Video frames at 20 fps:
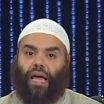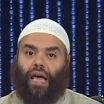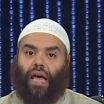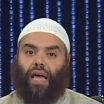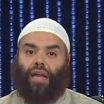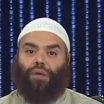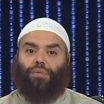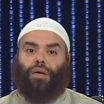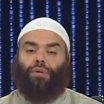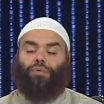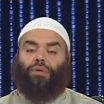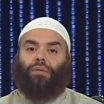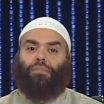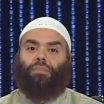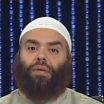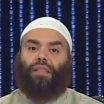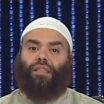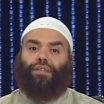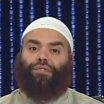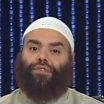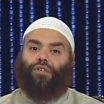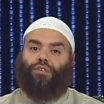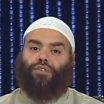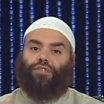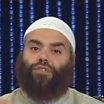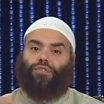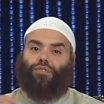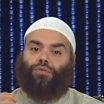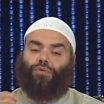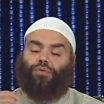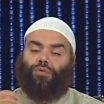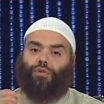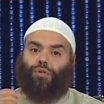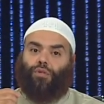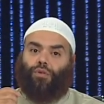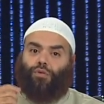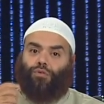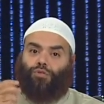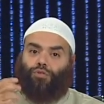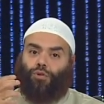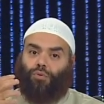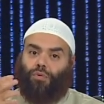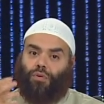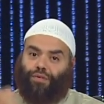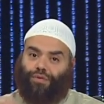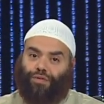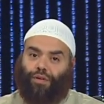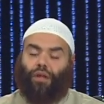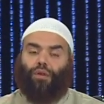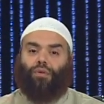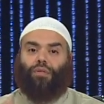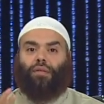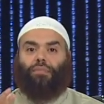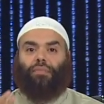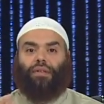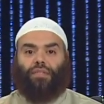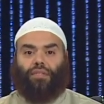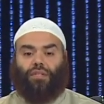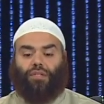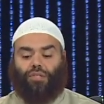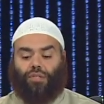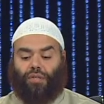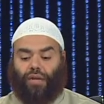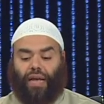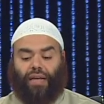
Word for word: and we would be the first to those who would follow the messenger,